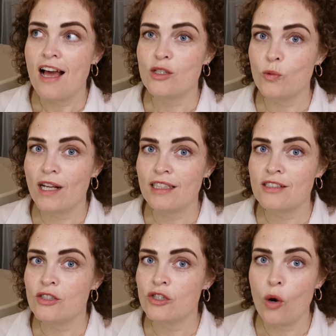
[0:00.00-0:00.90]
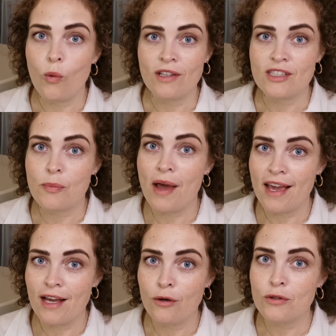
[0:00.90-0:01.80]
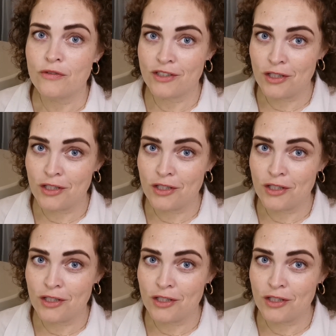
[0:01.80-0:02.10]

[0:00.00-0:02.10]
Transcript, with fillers: as well as not wanting to pay out for